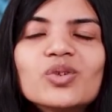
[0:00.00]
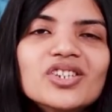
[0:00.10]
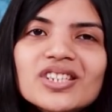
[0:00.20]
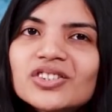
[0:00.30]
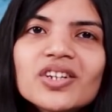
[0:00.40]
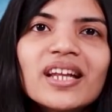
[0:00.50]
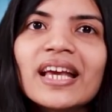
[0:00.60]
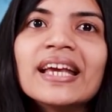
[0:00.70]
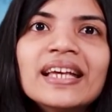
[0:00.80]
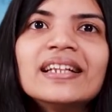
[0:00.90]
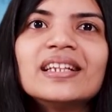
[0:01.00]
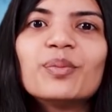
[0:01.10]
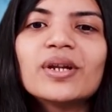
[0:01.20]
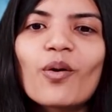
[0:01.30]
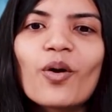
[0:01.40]
we're just on a hill,
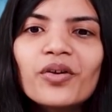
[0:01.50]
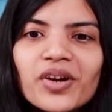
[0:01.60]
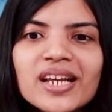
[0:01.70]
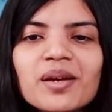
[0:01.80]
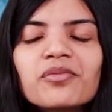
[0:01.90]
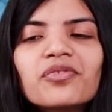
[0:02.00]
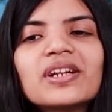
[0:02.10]
but already I'm